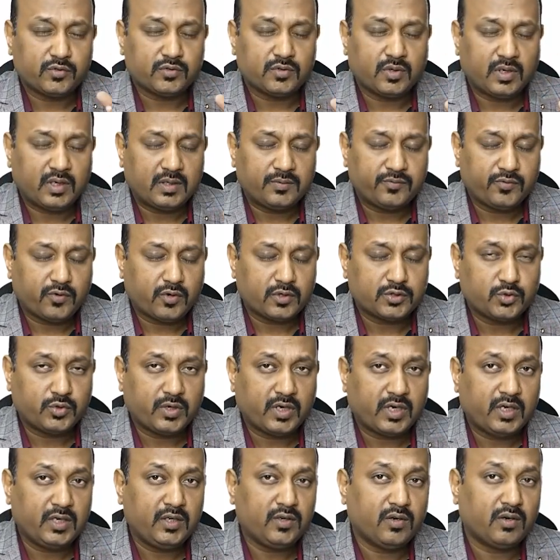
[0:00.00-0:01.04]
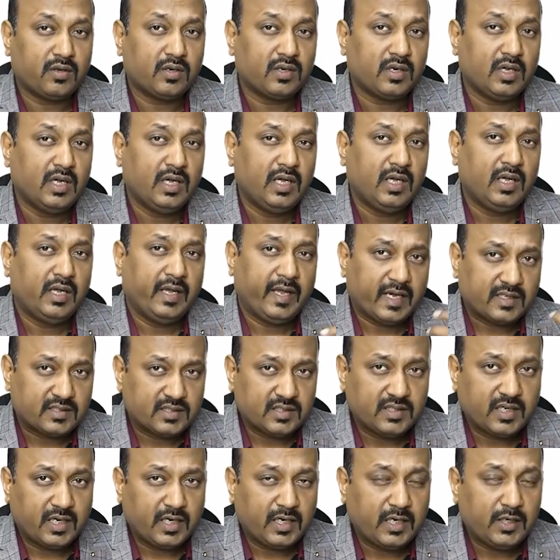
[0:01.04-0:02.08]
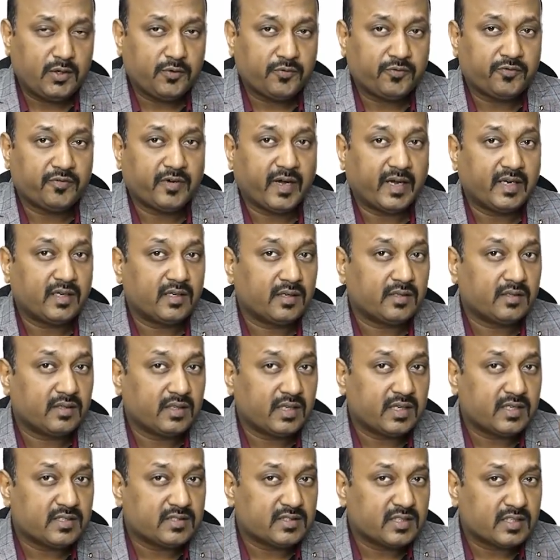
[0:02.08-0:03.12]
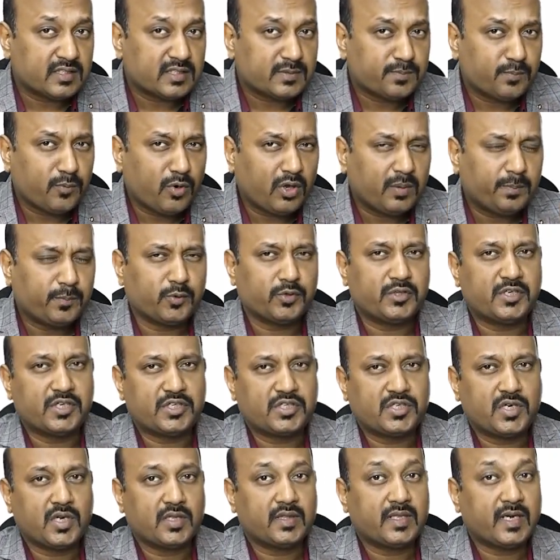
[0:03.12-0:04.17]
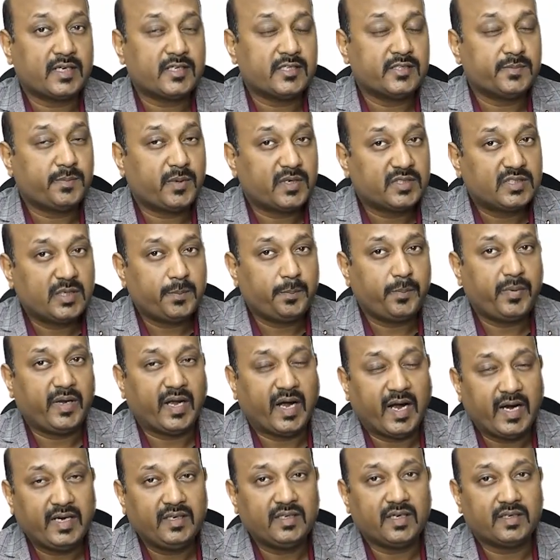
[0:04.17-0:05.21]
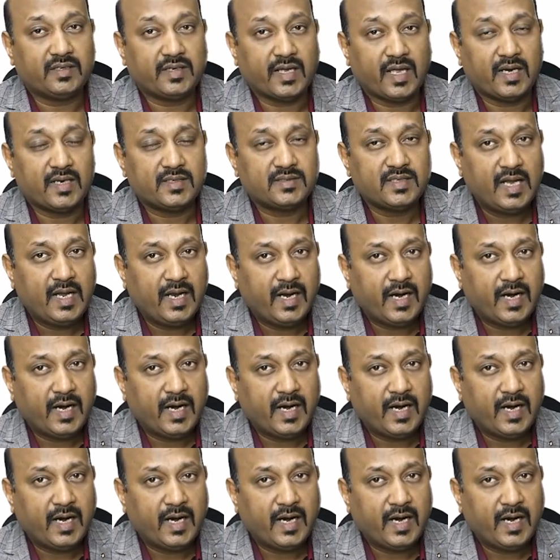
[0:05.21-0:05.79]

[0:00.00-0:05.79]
unfortunately or accidentally you find there is a small projection that is present behind the talus,